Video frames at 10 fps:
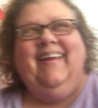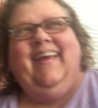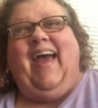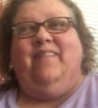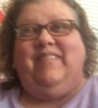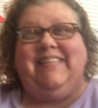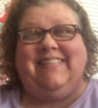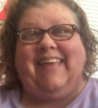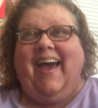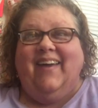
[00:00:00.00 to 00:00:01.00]
Happy
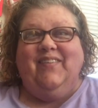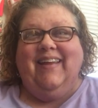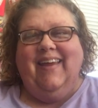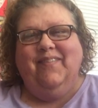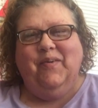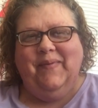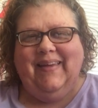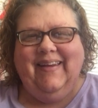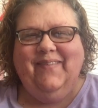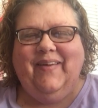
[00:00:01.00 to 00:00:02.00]
Saturday,
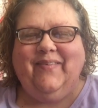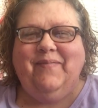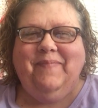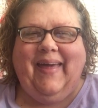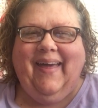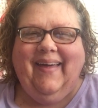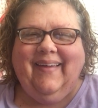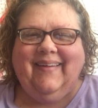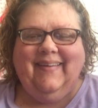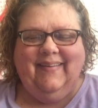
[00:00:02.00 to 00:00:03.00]
everybody. Welcome
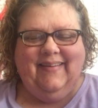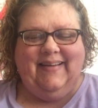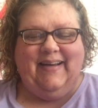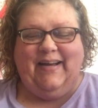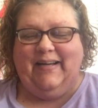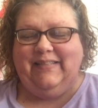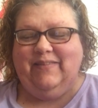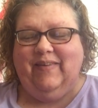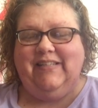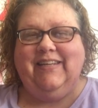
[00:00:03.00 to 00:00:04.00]
back
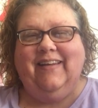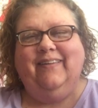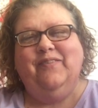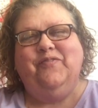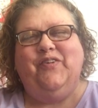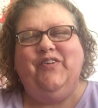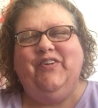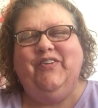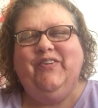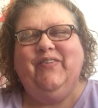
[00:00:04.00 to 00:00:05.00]
to my channel. If you're
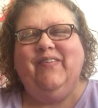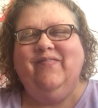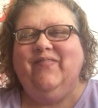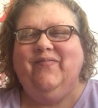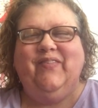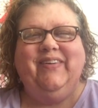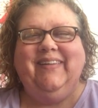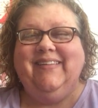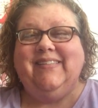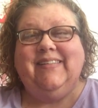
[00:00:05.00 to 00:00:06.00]
new,
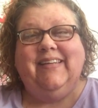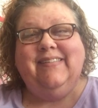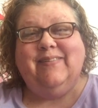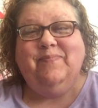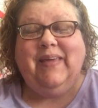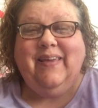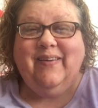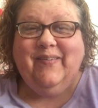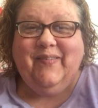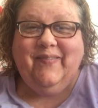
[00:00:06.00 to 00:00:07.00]
it's nice to meet
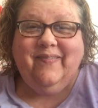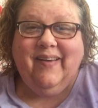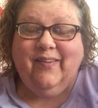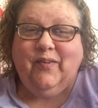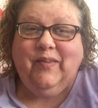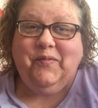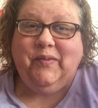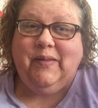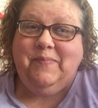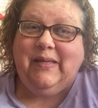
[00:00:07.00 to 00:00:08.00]
you. I'll only
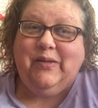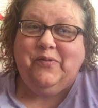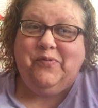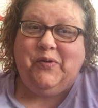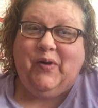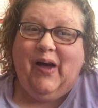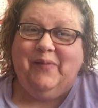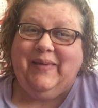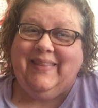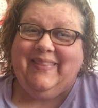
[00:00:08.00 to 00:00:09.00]
really meet you if you
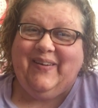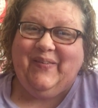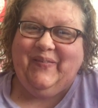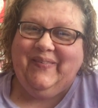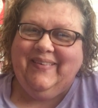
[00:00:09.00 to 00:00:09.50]
comment, though.